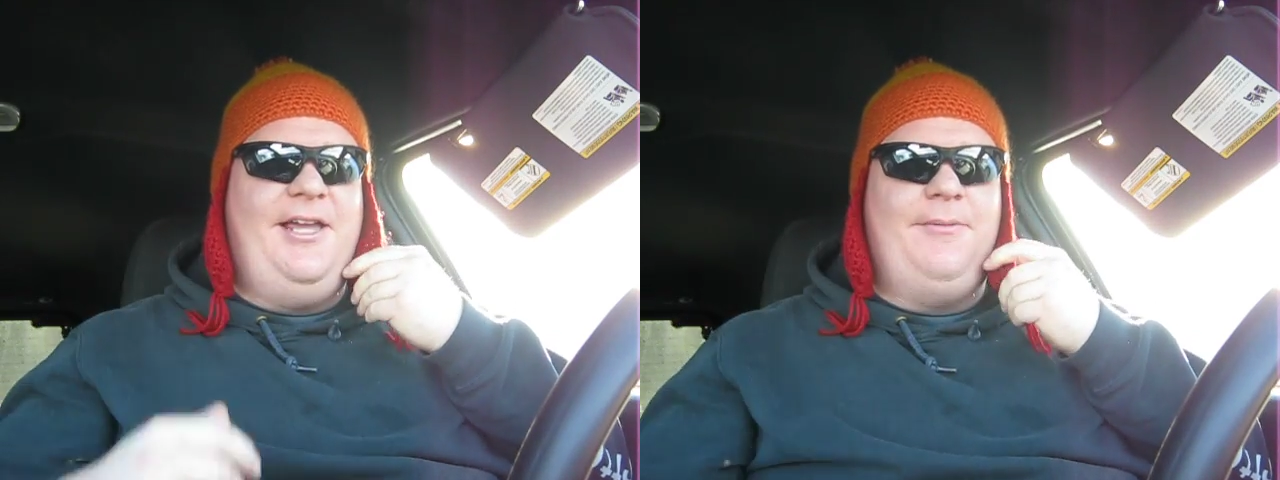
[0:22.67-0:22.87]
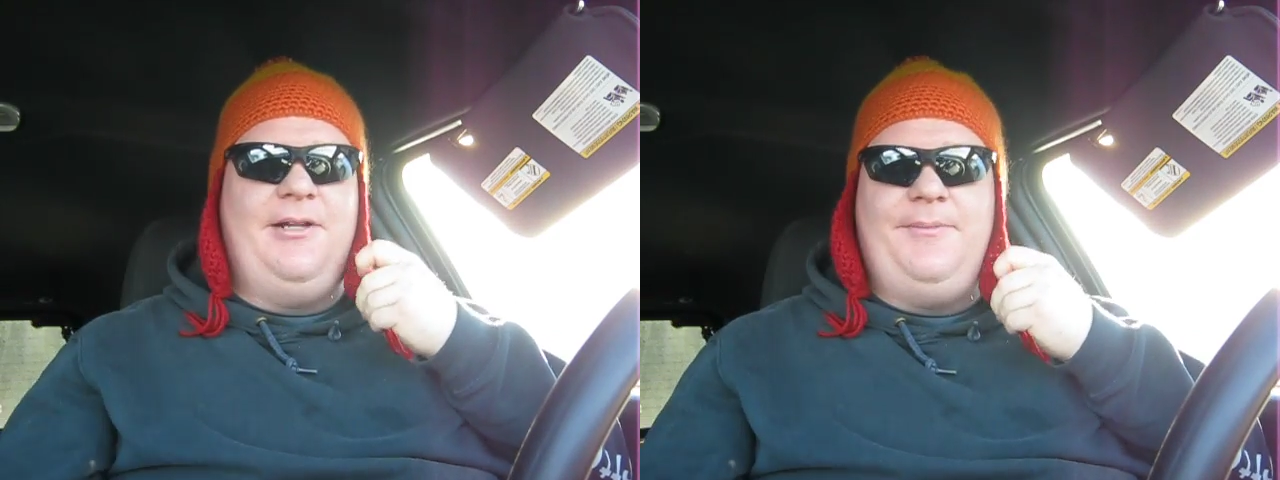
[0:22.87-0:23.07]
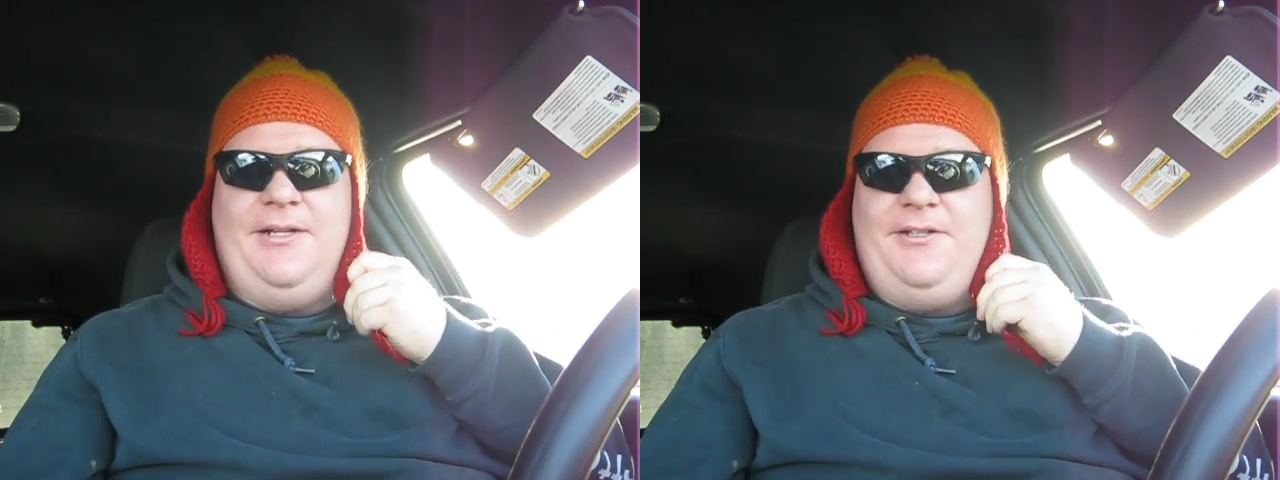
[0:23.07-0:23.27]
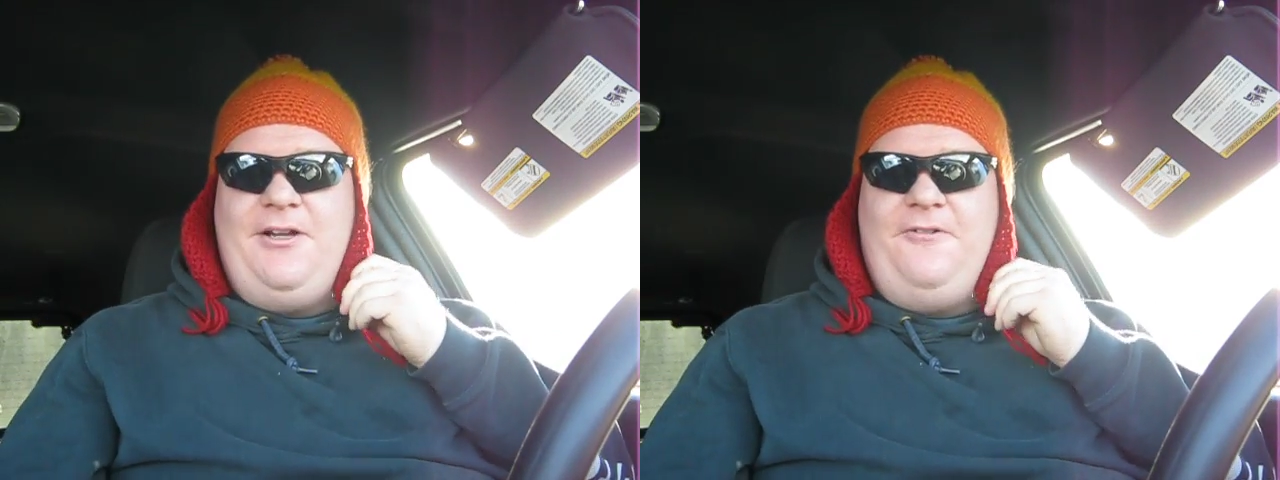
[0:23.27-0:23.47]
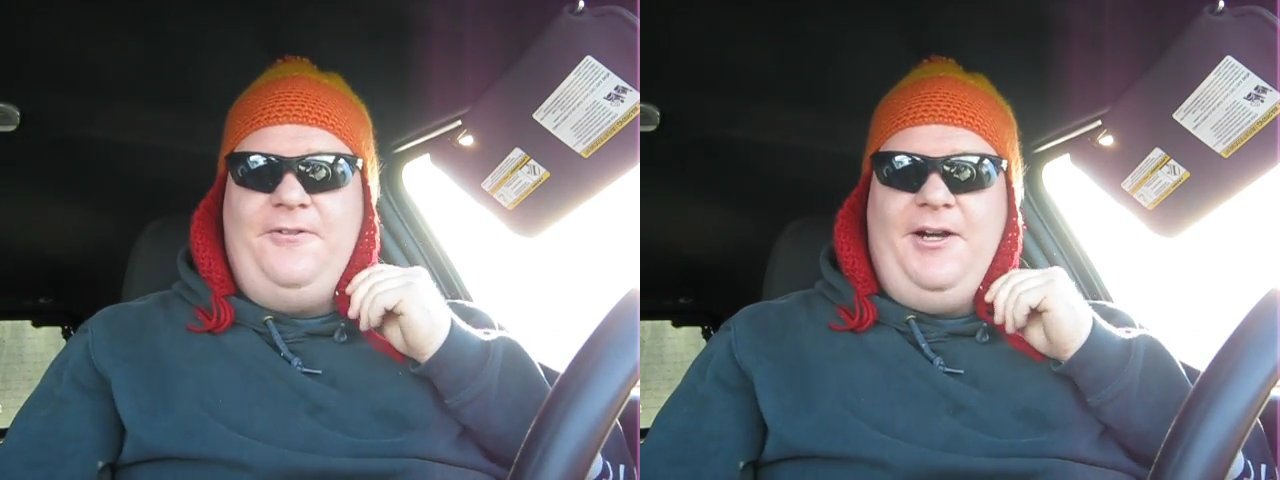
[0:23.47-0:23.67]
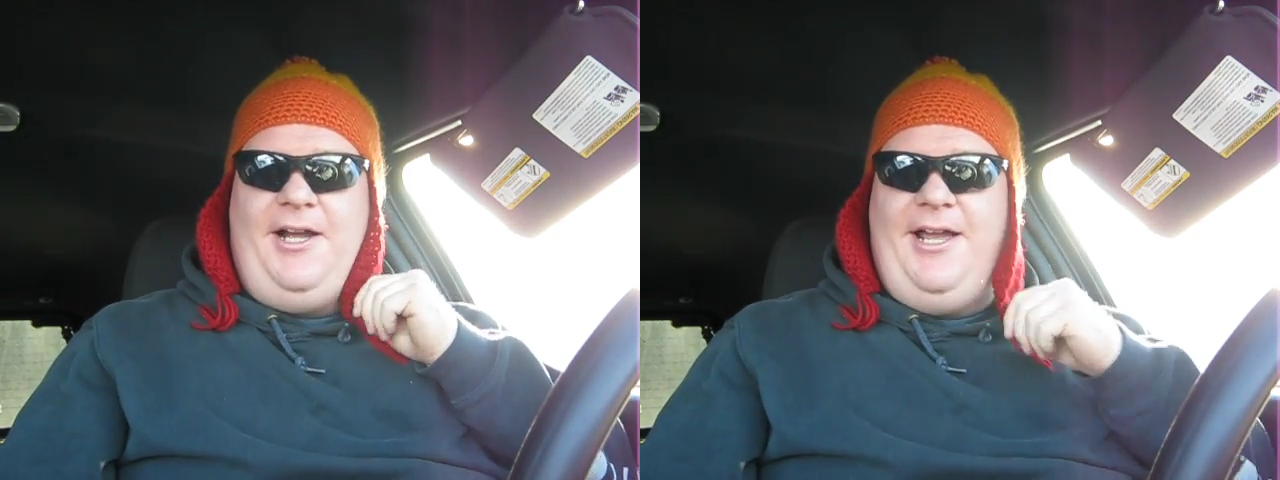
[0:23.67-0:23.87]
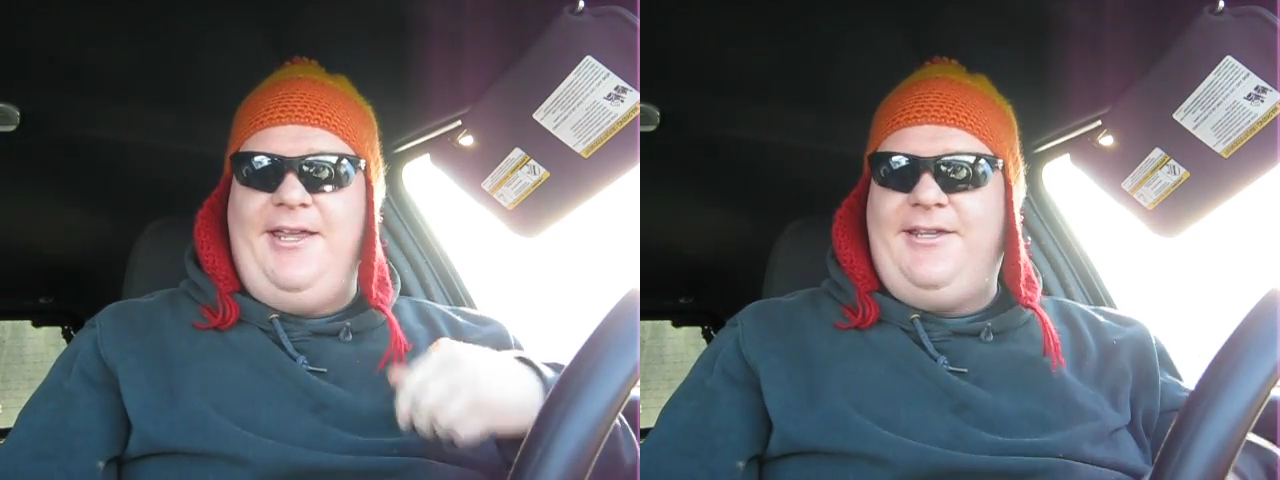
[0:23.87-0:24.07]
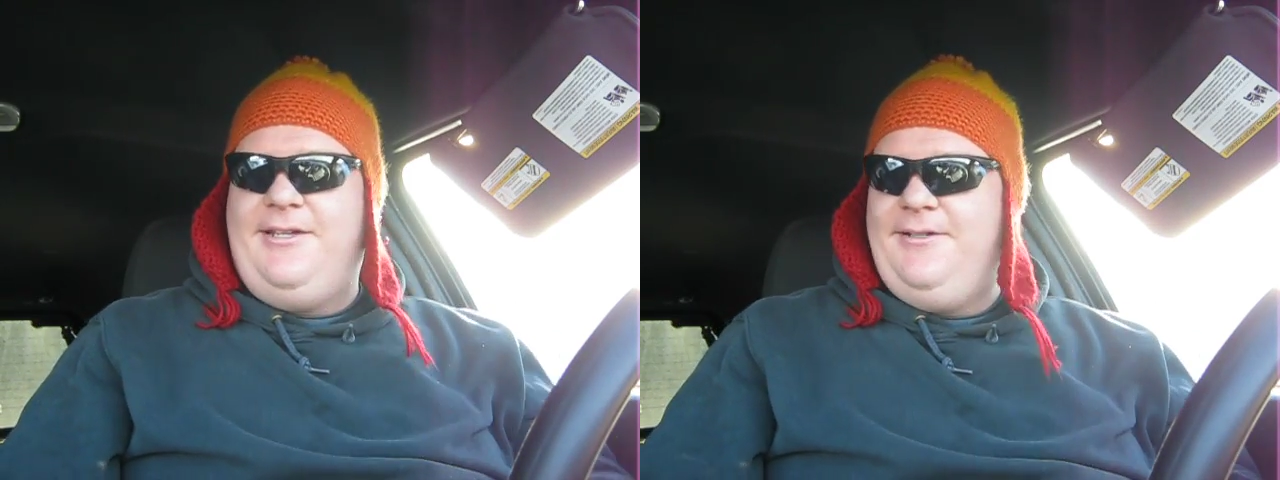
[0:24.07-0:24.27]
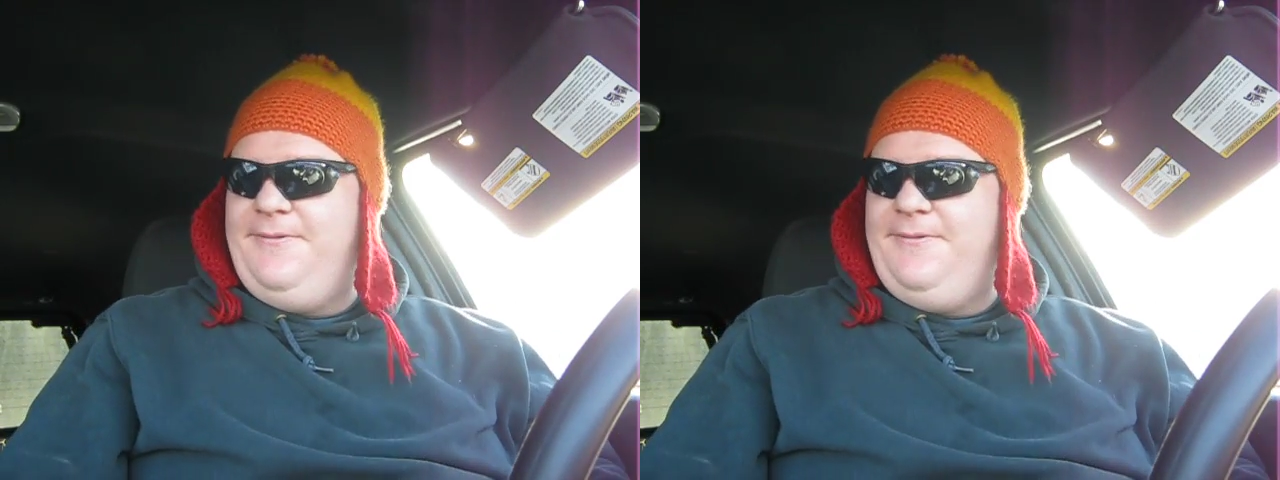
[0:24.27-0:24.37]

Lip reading: I'm about to go for a hike